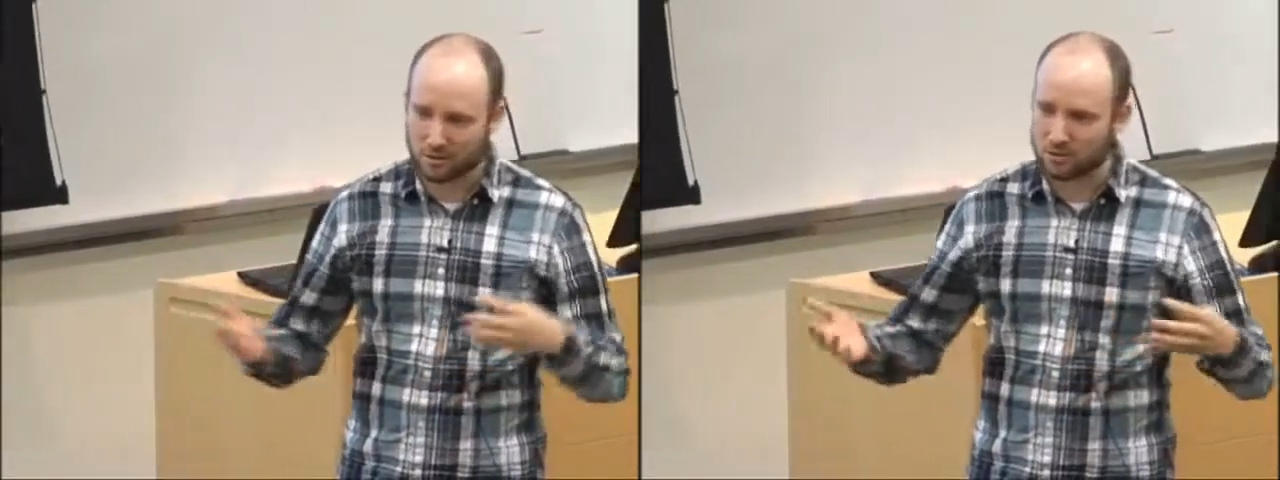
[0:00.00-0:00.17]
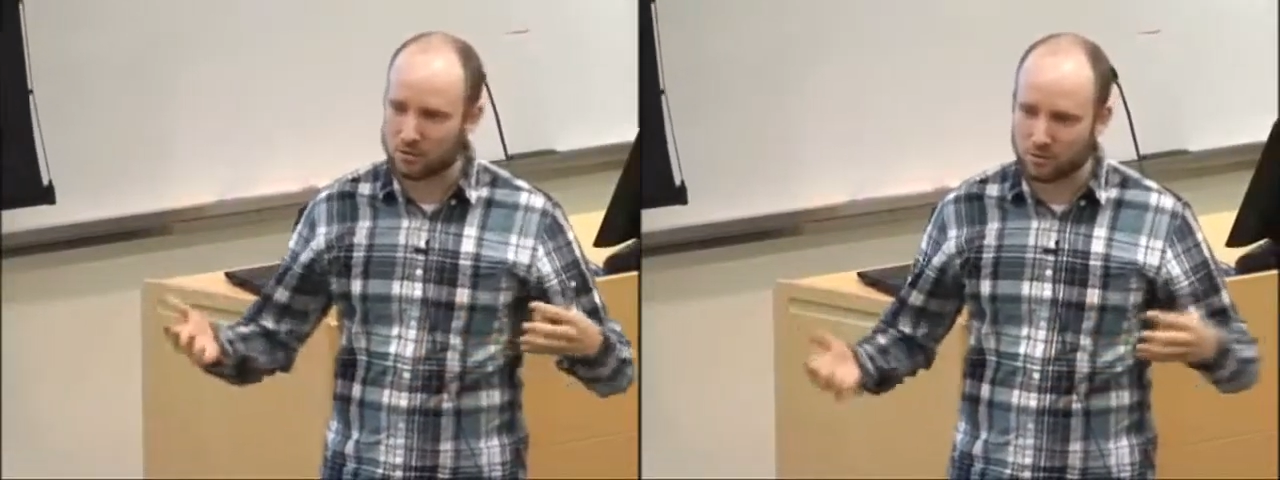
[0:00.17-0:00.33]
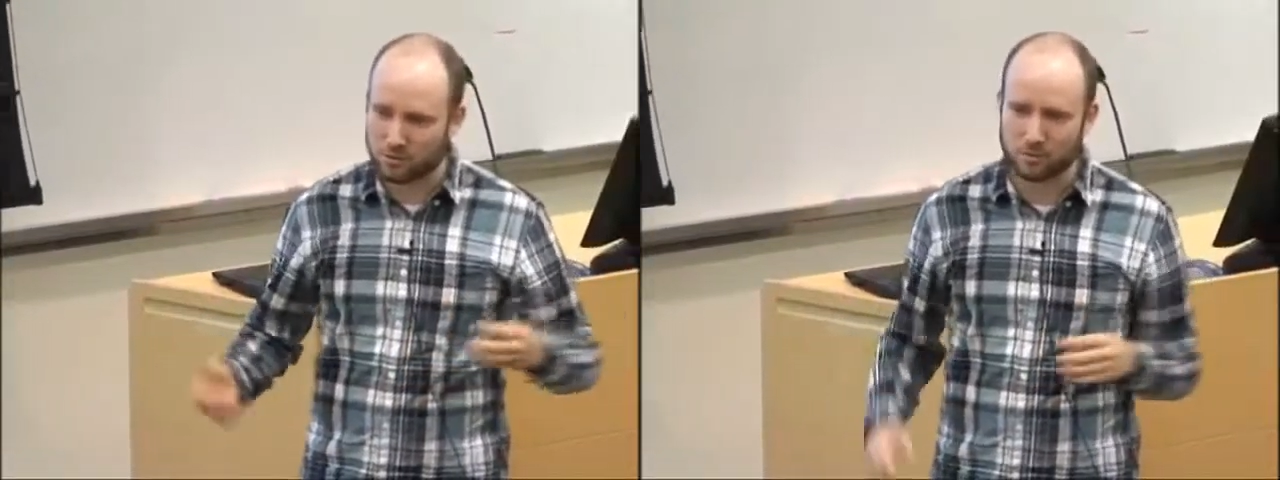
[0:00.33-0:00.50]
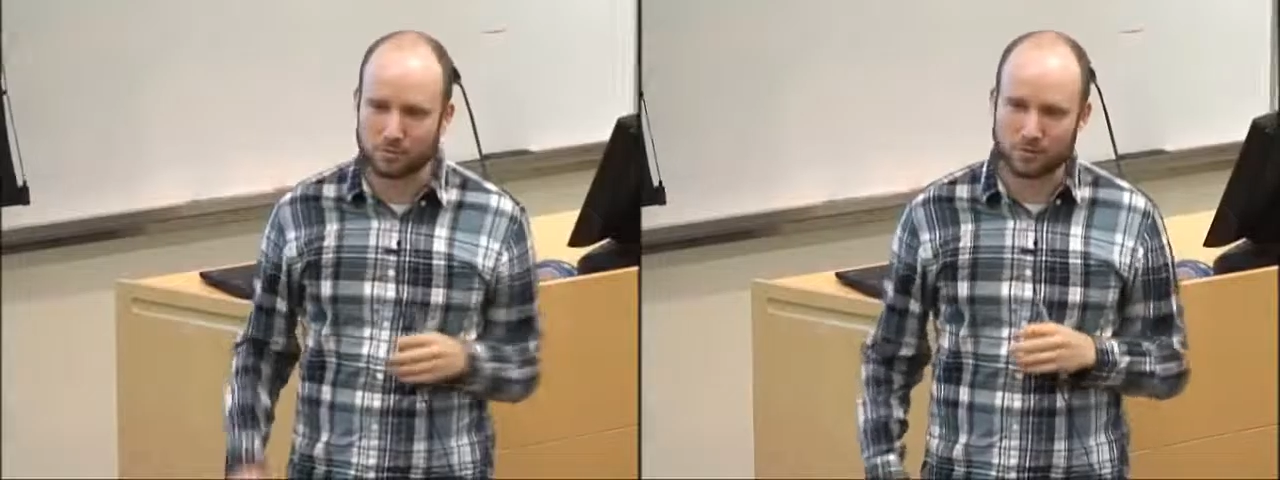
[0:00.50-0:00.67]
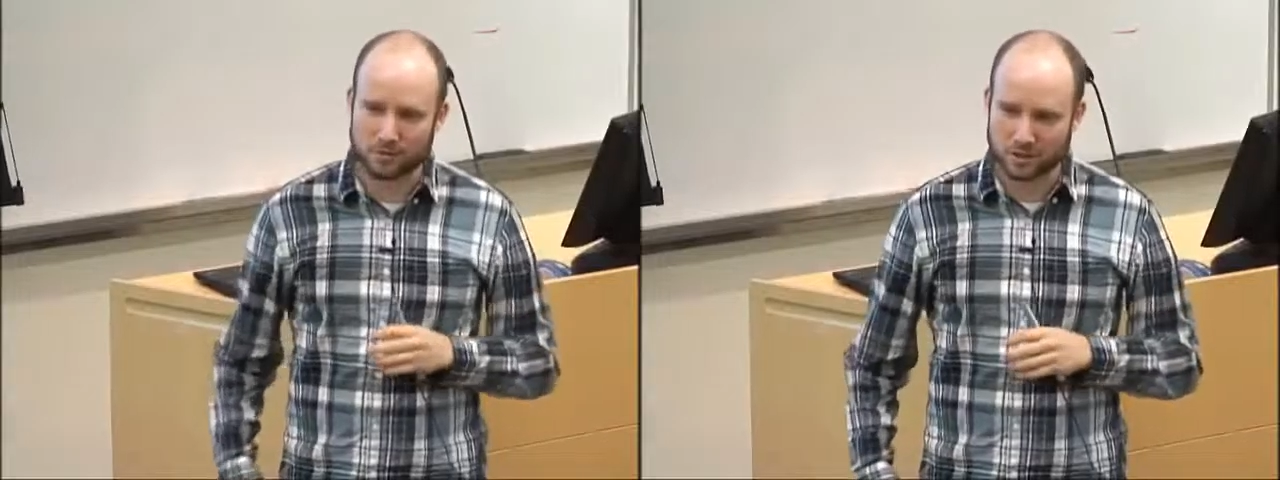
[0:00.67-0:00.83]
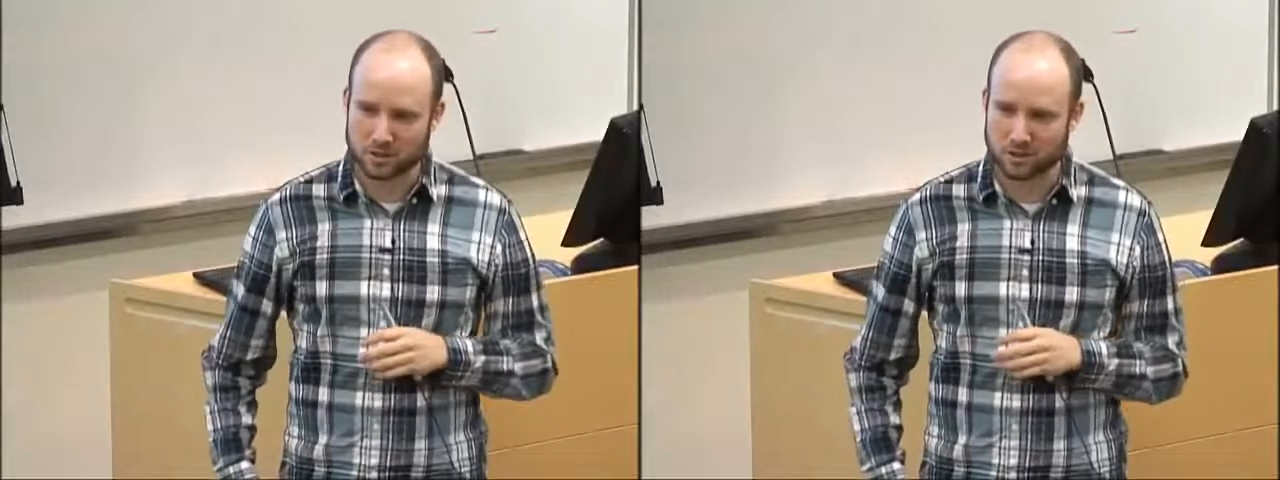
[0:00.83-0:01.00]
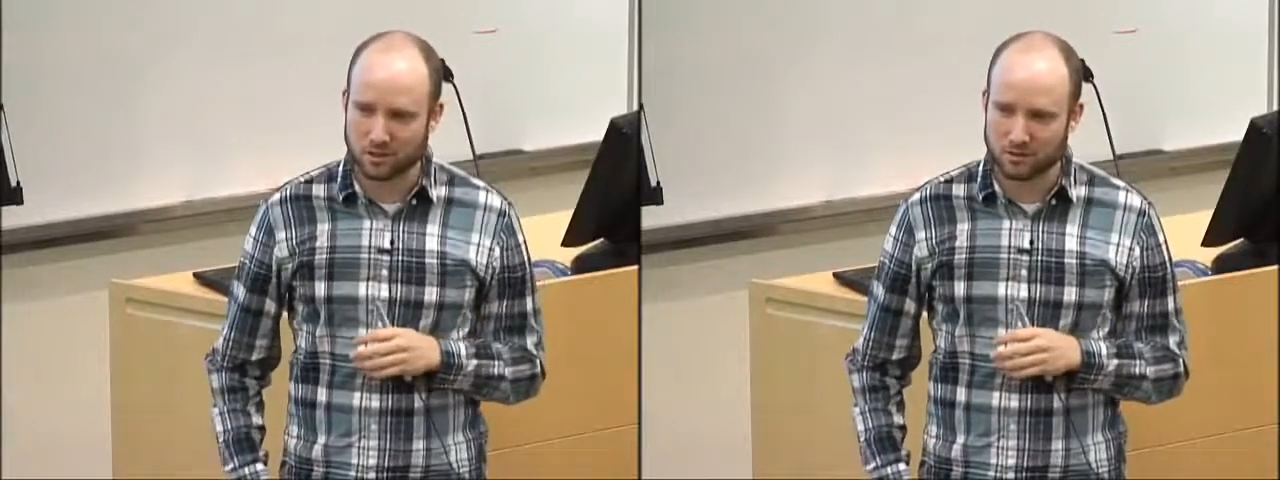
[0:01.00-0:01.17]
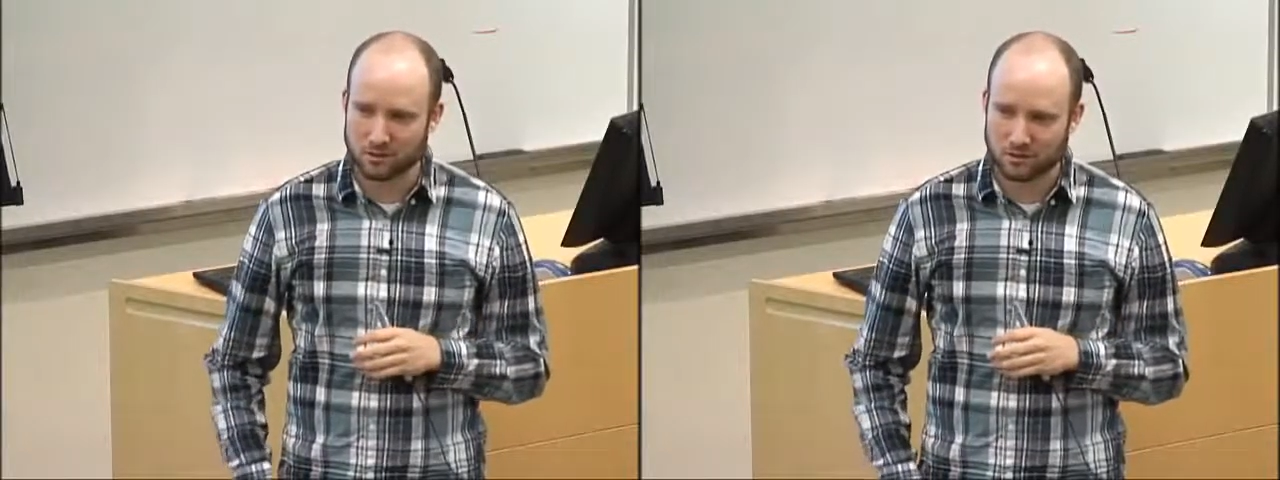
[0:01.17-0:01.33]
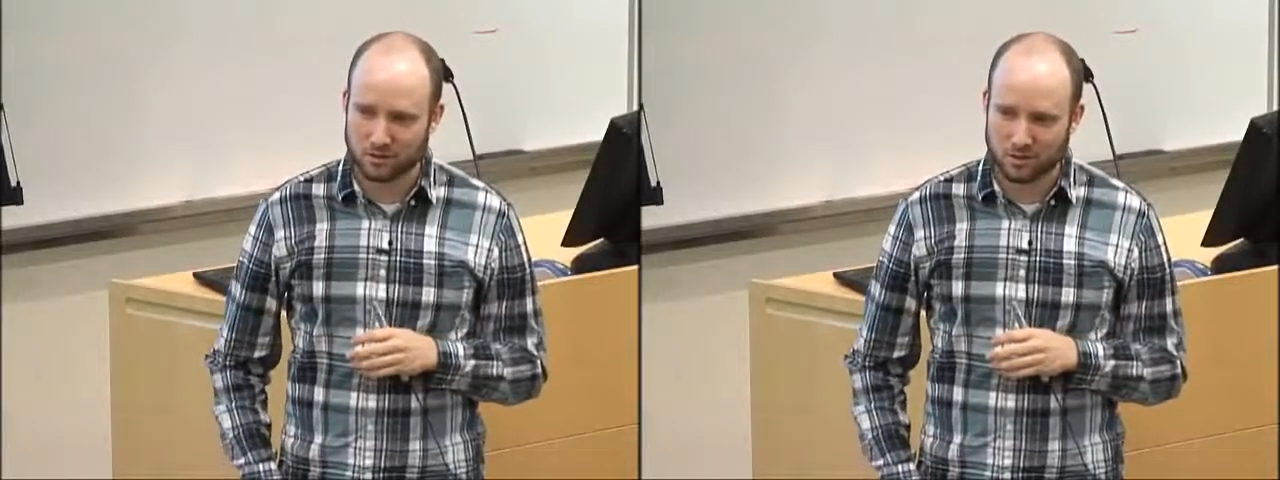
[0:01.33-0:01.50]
two-third predictions.